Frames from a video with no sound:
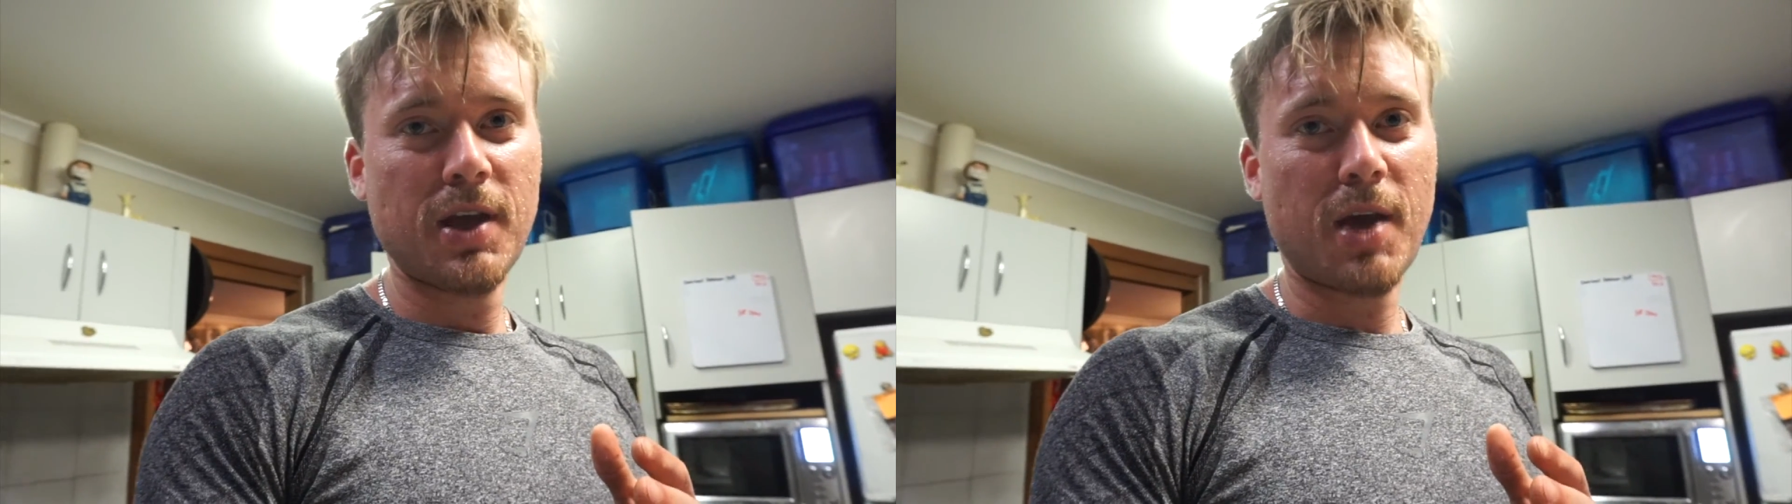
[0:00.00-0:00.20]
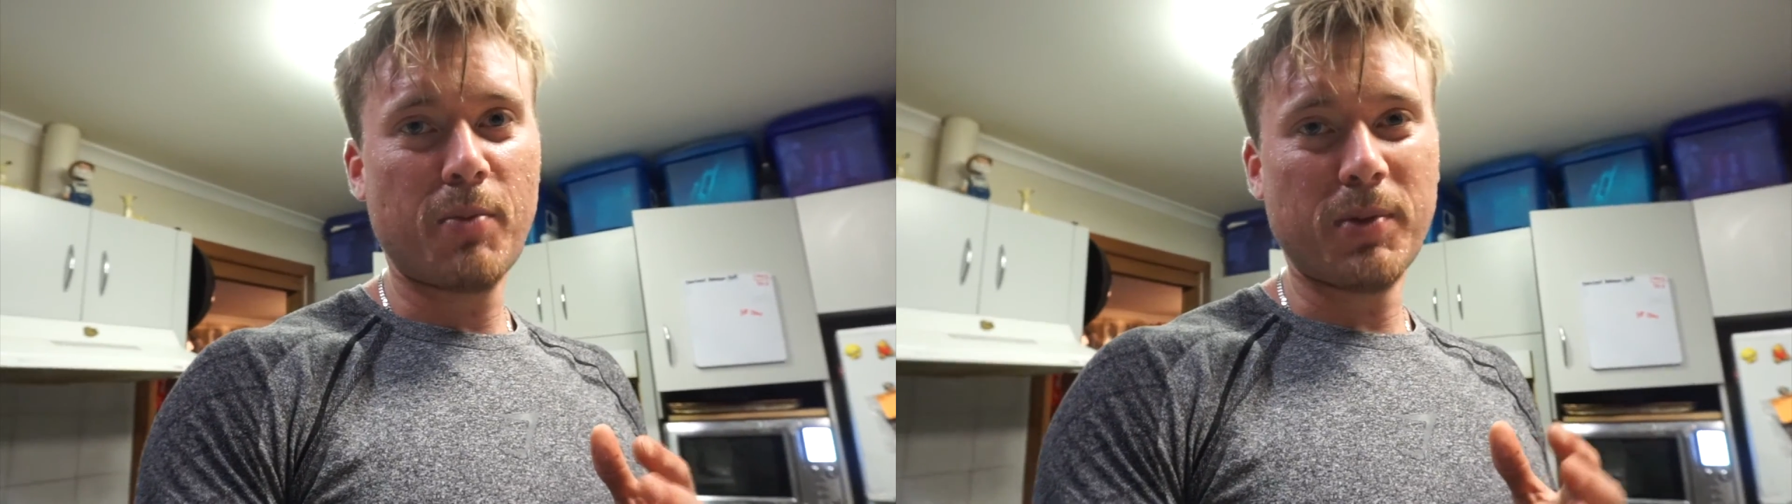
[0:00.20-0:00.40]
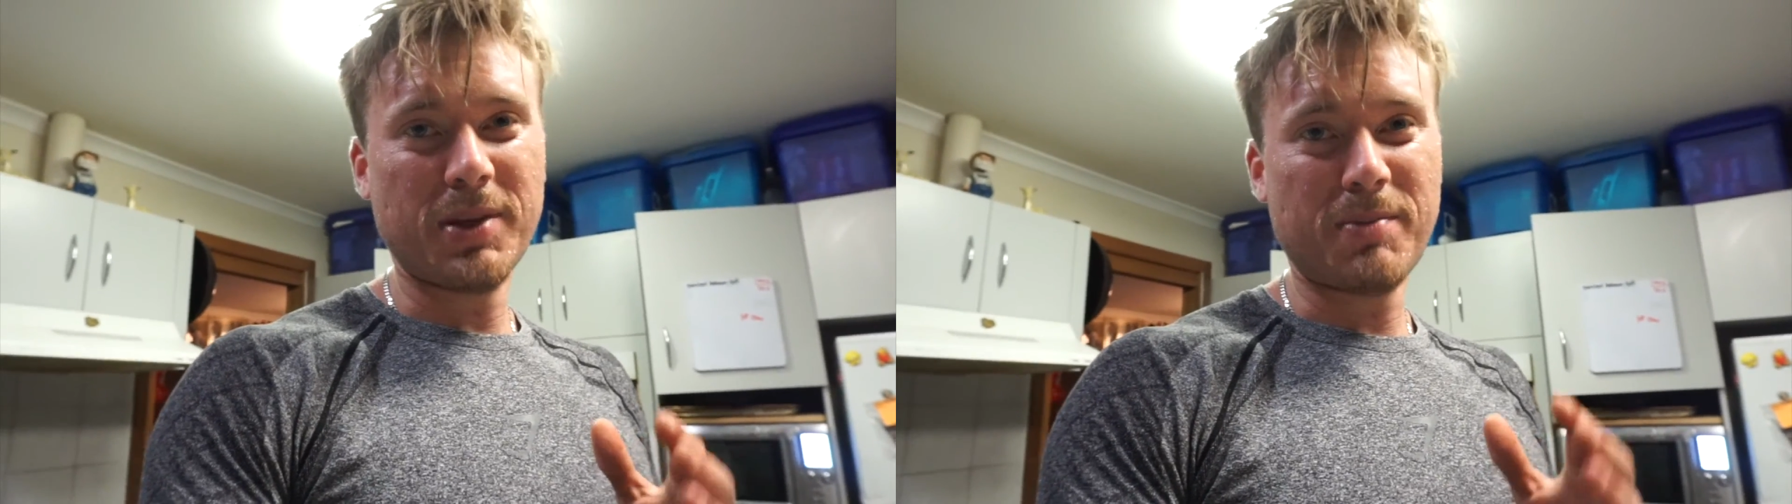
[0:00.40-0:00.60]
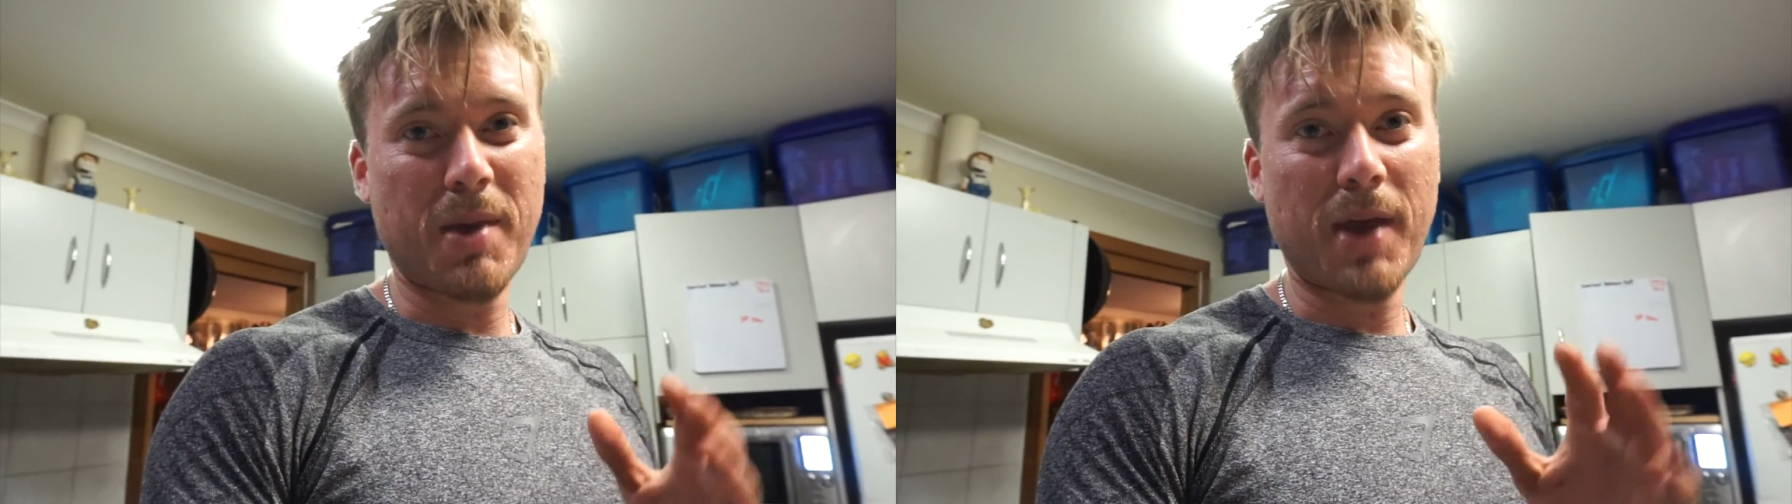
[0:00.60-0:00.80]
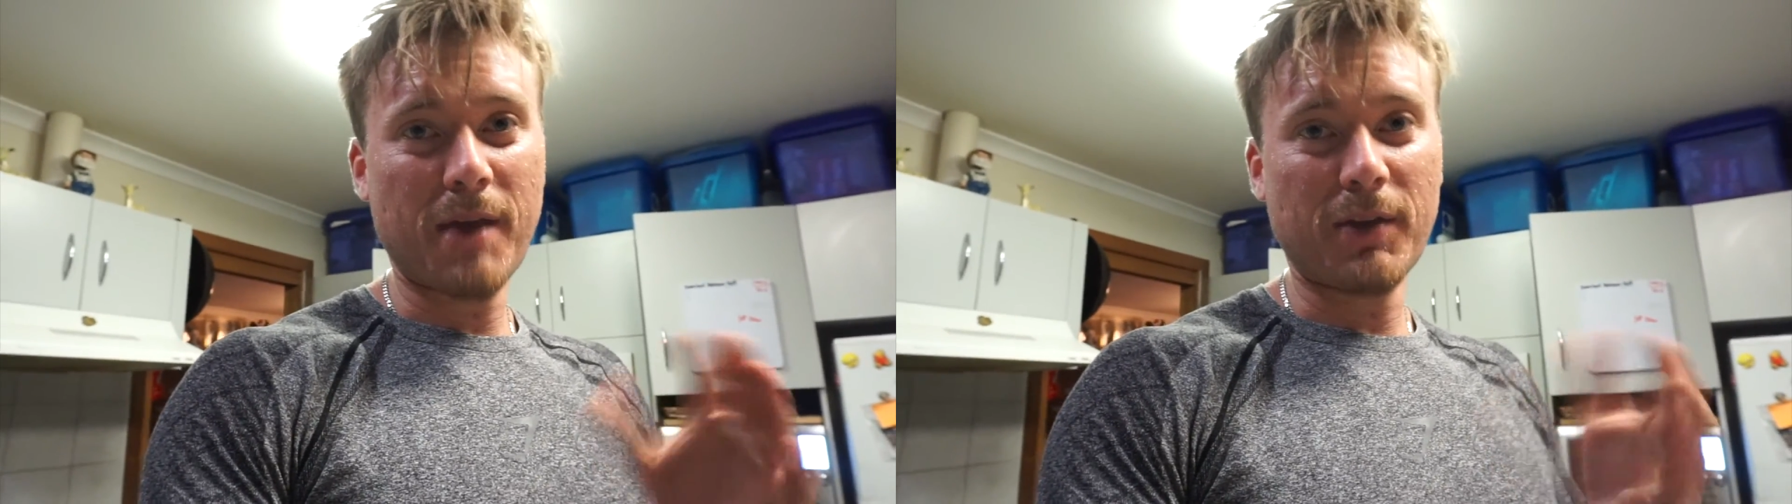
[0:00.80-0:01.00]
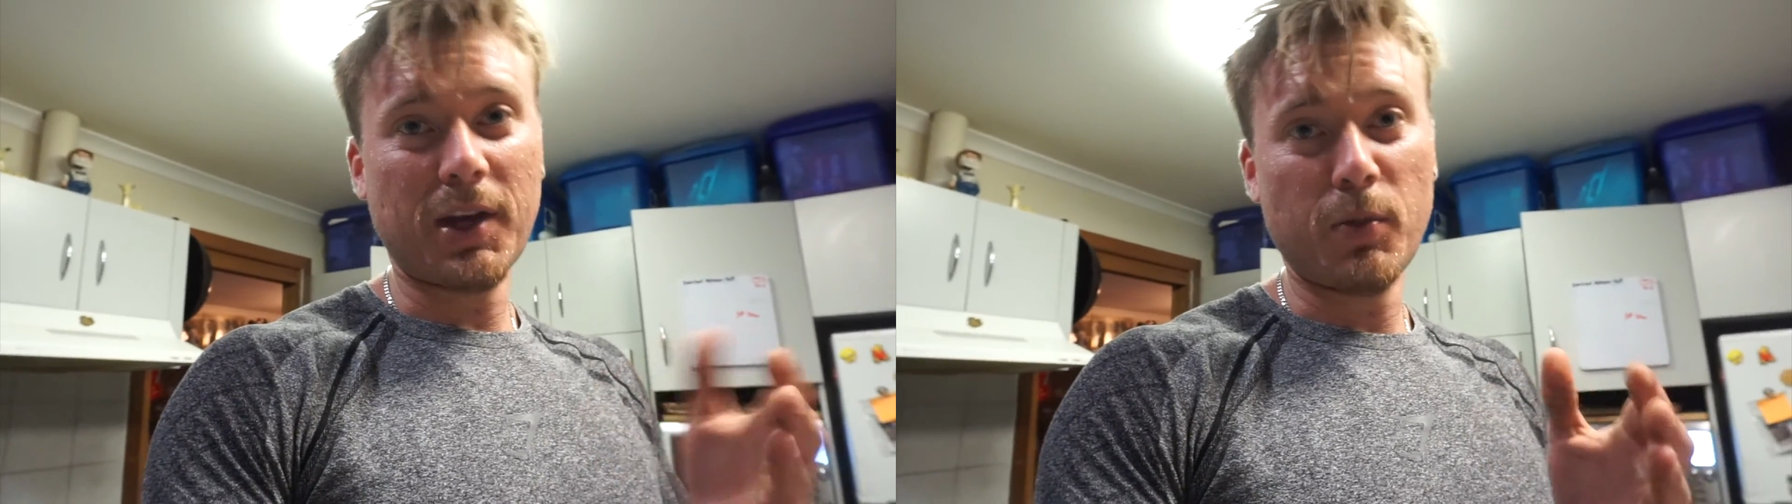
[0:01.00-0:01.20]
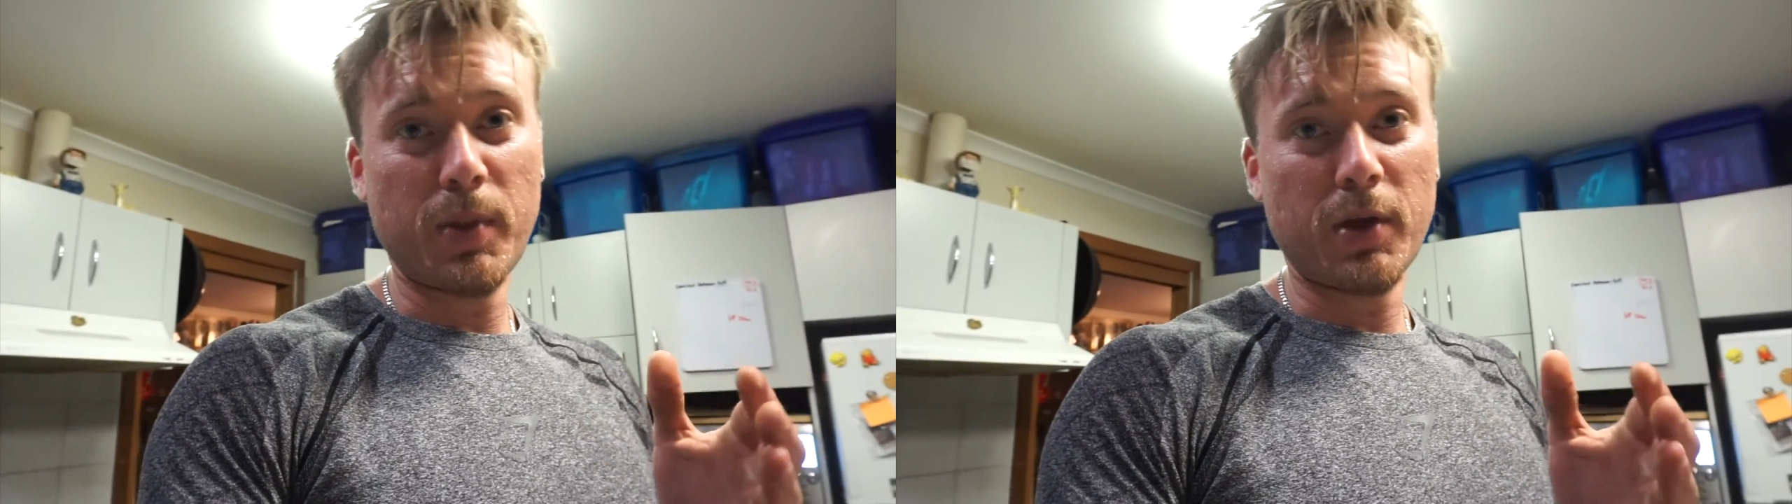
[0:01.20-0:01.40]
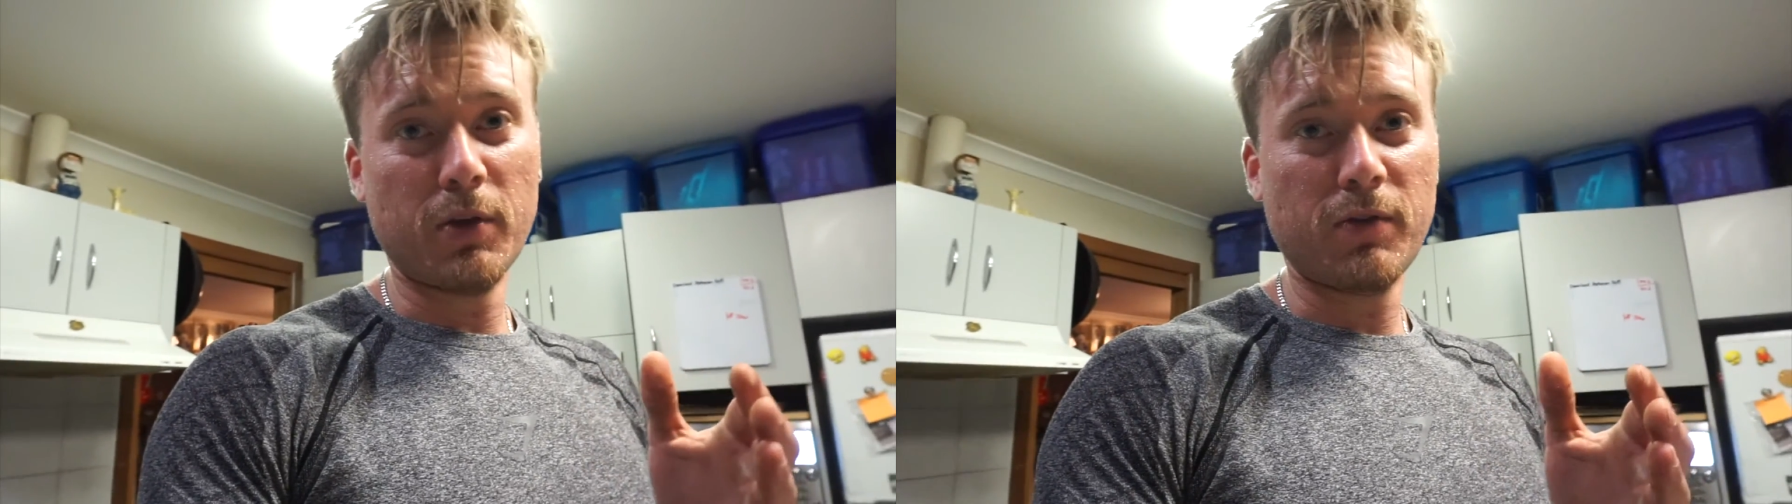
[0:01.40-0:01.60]
I'll probably maybe have a little
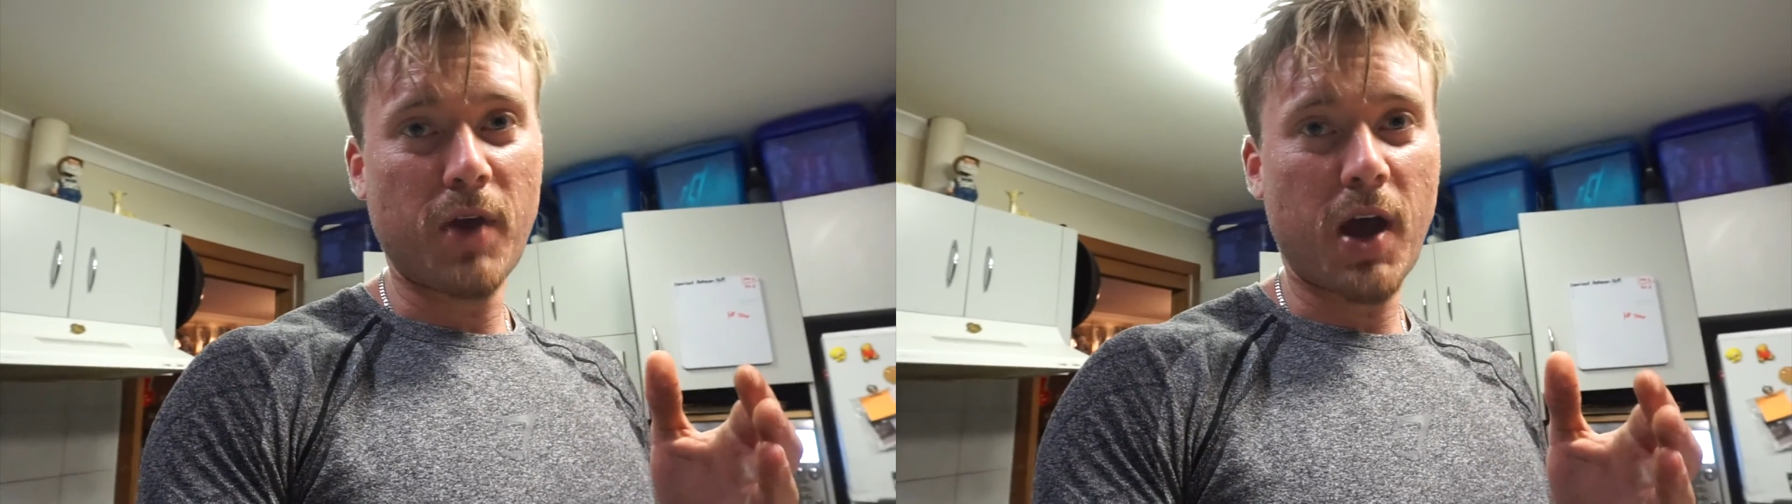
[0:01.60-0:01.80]
bit of